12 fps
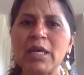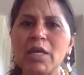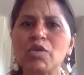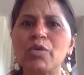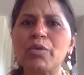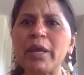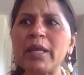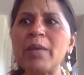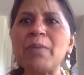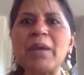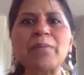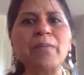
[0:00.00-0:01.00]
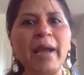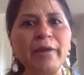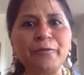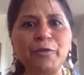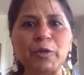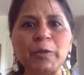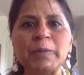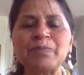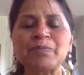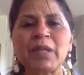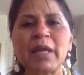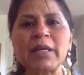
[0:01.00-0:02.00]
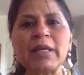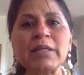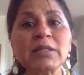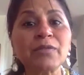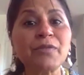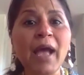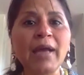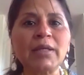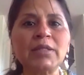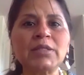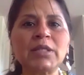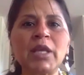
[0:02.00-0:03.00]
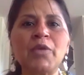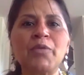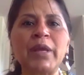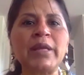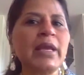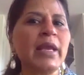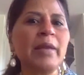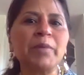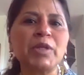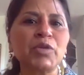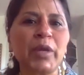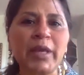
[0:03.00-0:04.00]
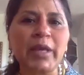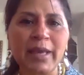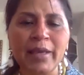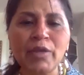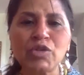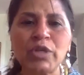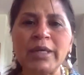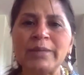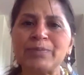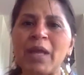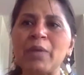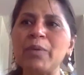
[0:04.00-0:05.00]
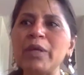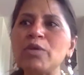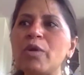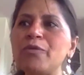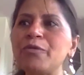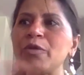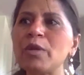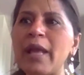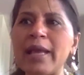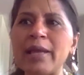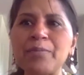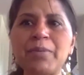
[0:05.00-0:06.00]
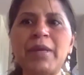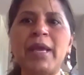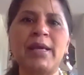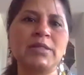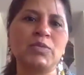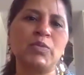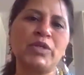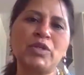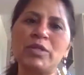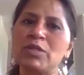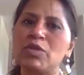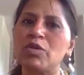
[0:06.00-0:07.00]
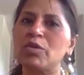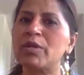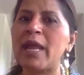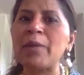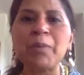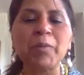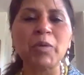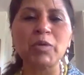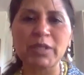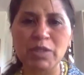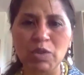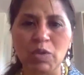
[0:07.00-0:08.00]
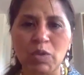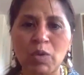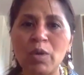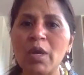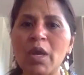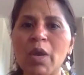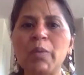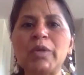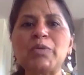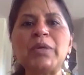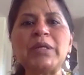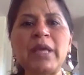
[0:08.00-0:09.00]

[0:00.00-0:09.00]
So, really being mindful that is the faculty really able to engage? And we do a full NPS, which is, you know, the Net Promoter Score which we